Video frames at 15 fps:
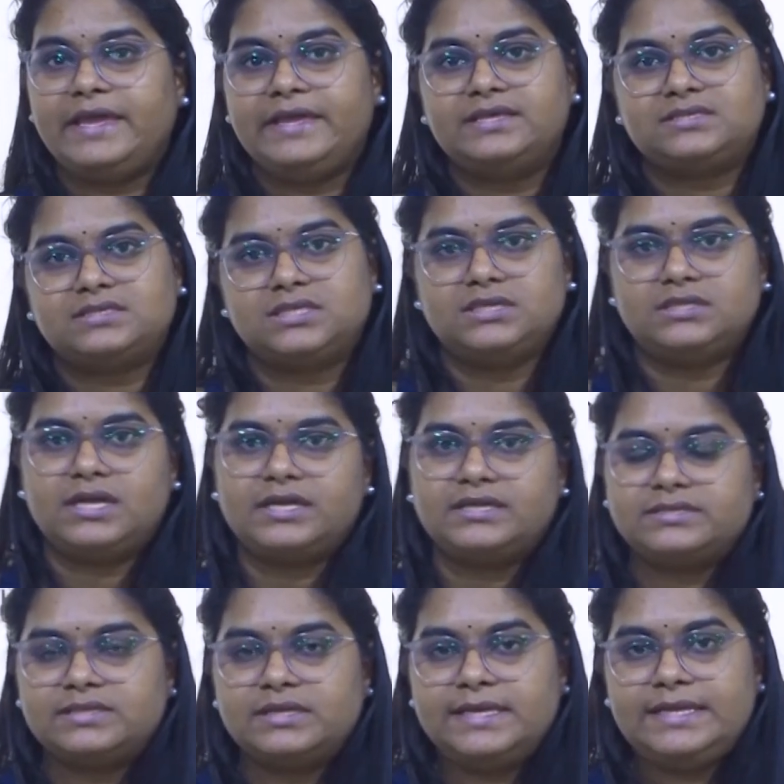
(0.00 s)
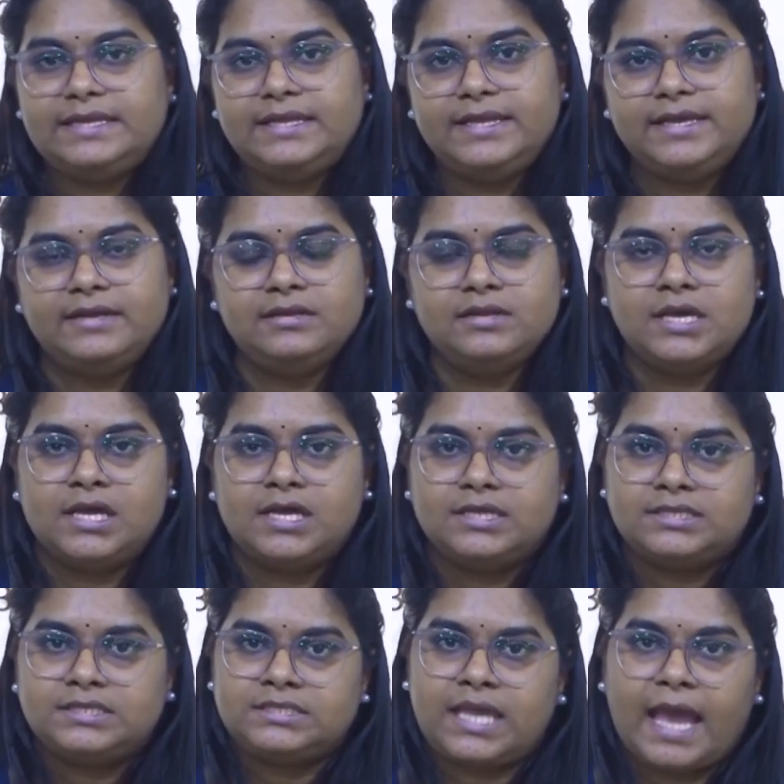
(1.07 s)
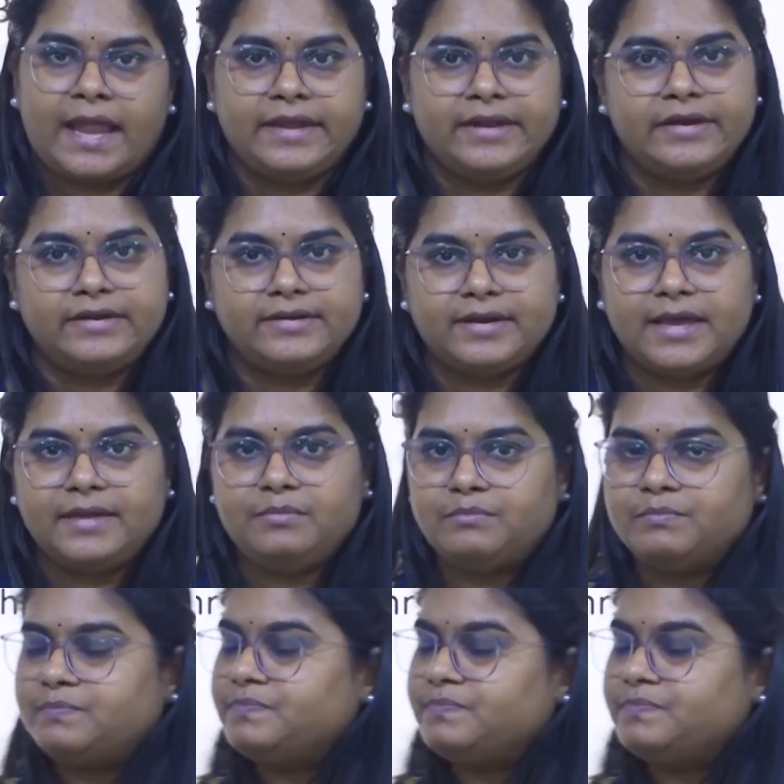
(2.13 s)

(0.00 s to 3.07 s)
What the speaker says: IST, that is the Indian Standard Time.